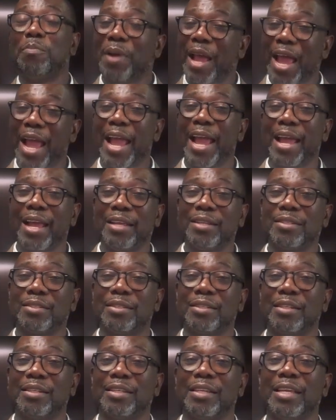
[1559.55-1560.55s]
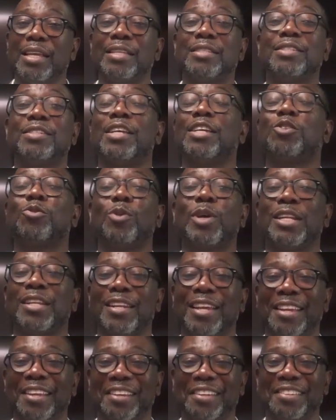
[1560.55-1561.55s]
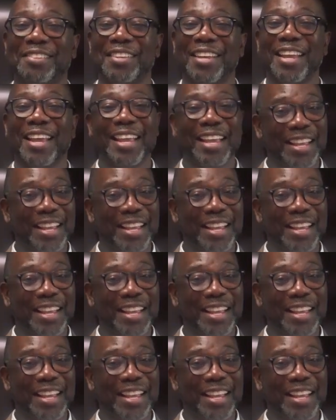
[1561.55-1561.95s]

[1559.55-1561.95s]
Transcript: past is just what it is.